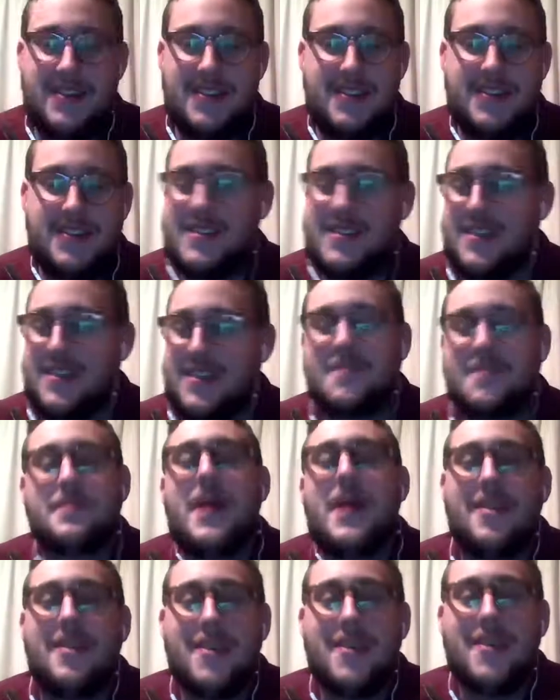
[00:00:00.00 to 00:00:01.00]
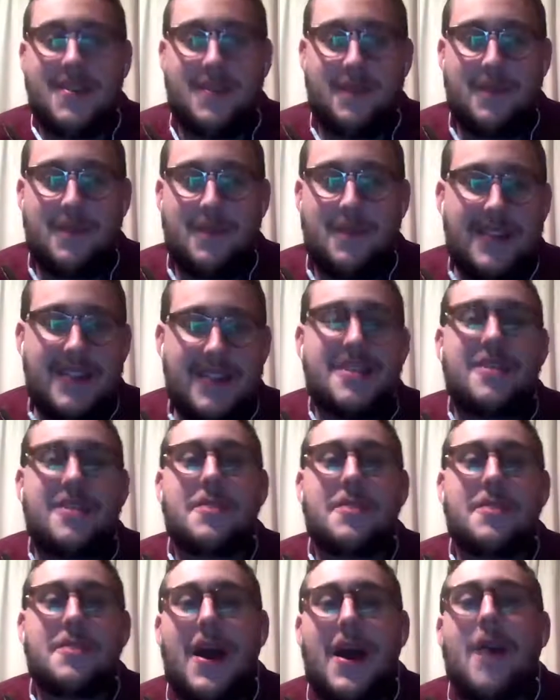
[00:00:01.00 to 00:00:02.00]
tweet doesn't matter,
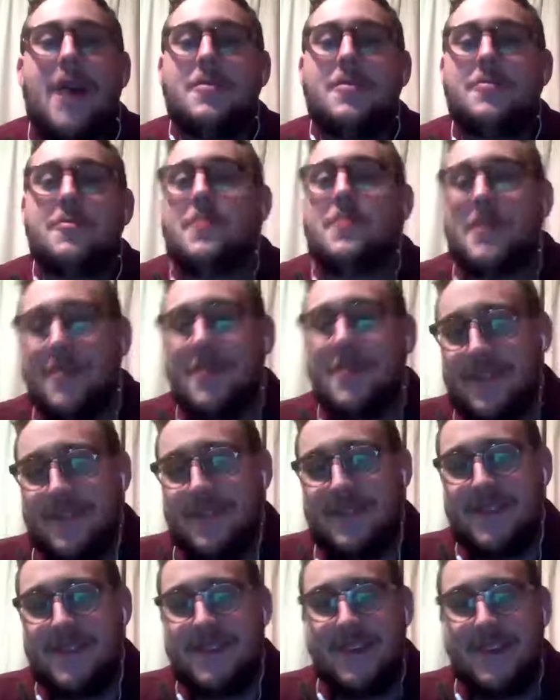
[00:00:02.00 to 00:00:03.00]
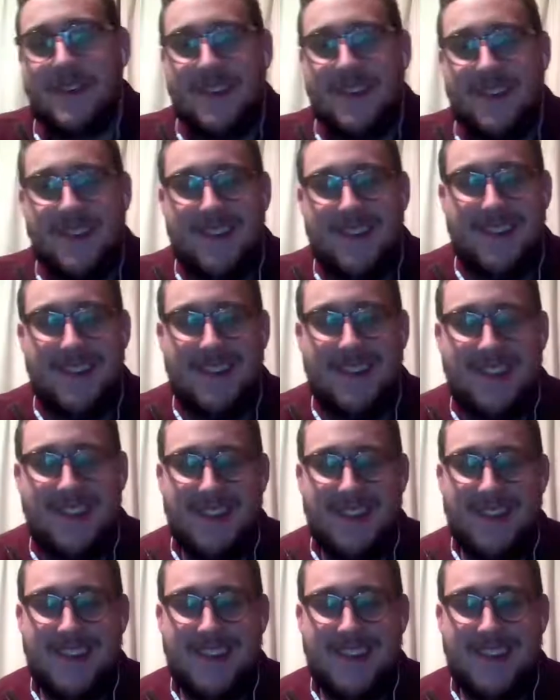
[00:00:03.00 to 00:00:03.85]
but let's talk about how we would build this deal.